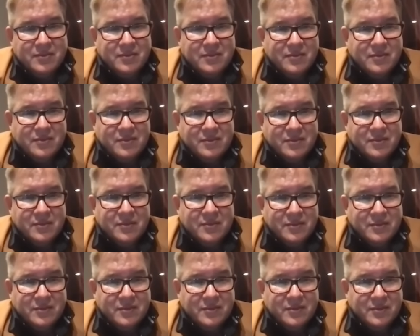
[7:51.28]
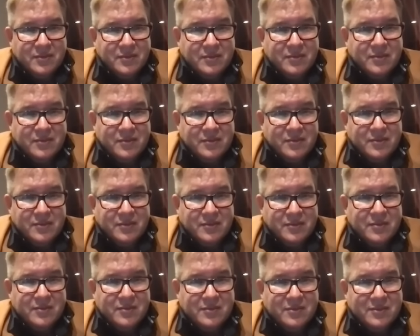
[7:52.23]

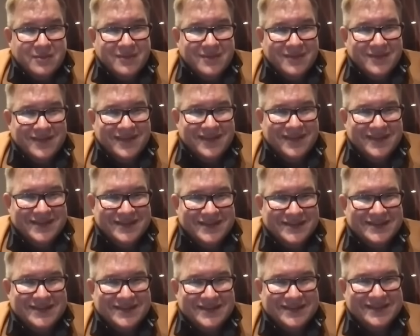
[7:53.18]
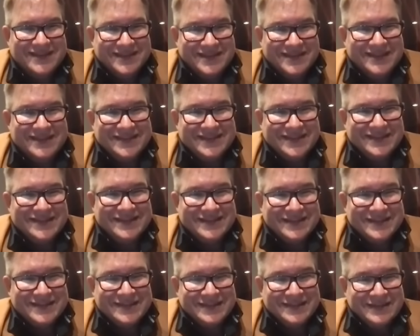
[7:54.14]

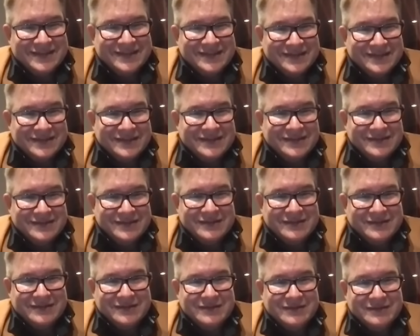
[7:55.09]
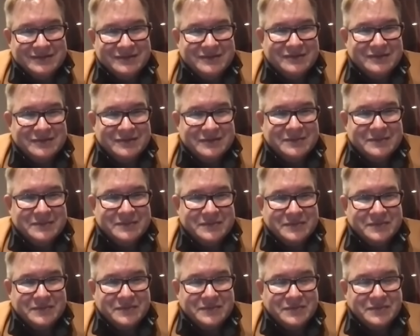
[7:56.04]

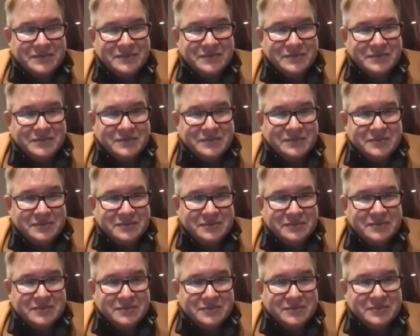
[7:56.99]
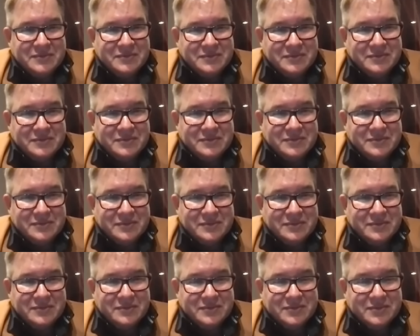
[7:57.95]

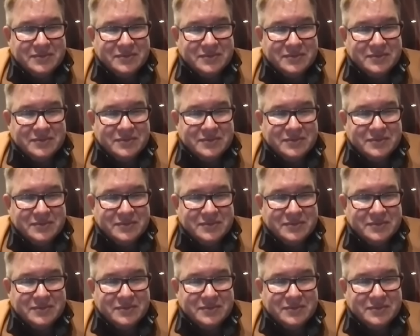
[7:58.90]
This person isn't speaking.